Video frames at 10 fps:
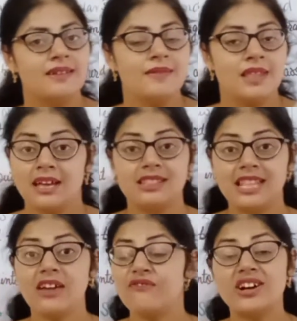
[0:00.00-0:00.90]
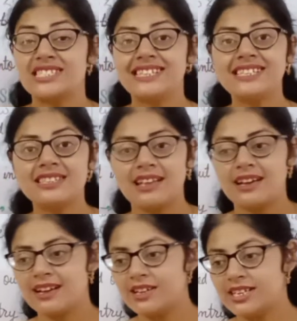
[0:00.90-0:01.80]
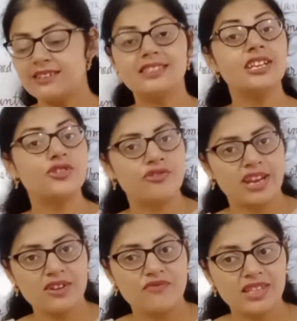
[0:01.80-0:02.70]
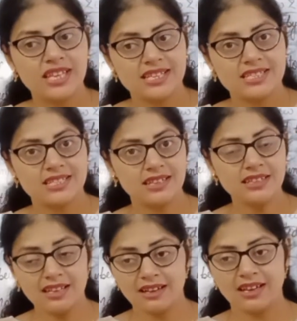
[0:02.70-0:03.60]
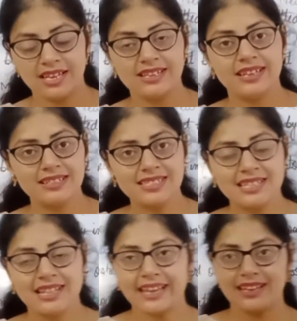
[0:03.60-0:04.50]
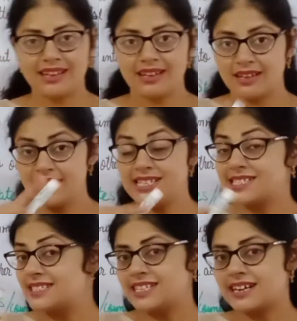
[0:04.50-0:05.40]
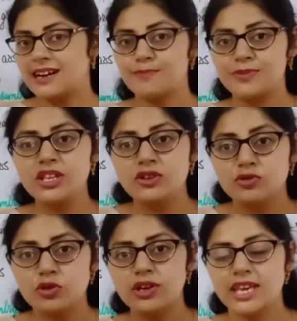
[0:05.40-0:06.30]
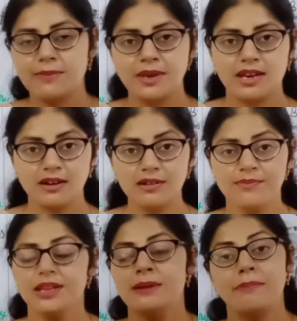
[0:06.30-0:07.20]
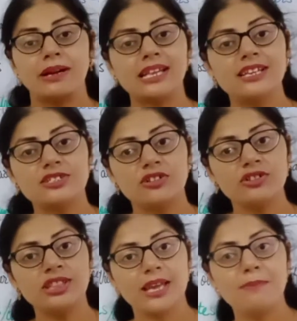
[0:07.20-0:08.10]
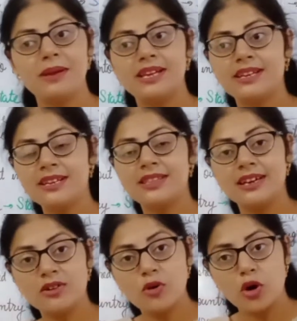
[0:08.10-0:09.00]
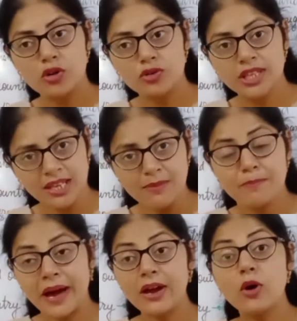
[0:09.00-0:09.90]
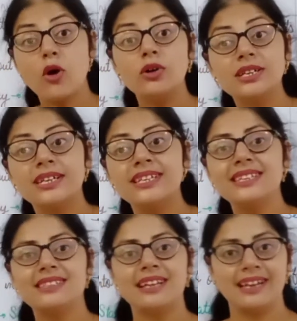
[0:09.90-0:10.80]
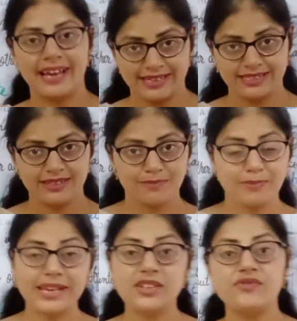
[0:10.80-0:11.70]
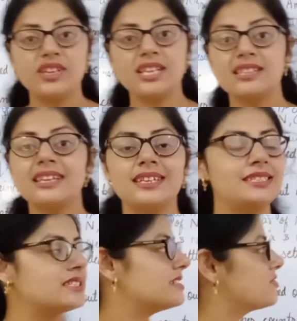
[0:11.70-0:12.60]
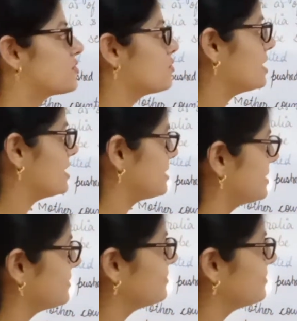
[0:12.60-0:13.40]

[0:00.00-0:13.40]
and they firstly did the trade with Indians, like East India Company, came here. But later on, they made it their colony by conquering the land, by defeating the Indian rulers.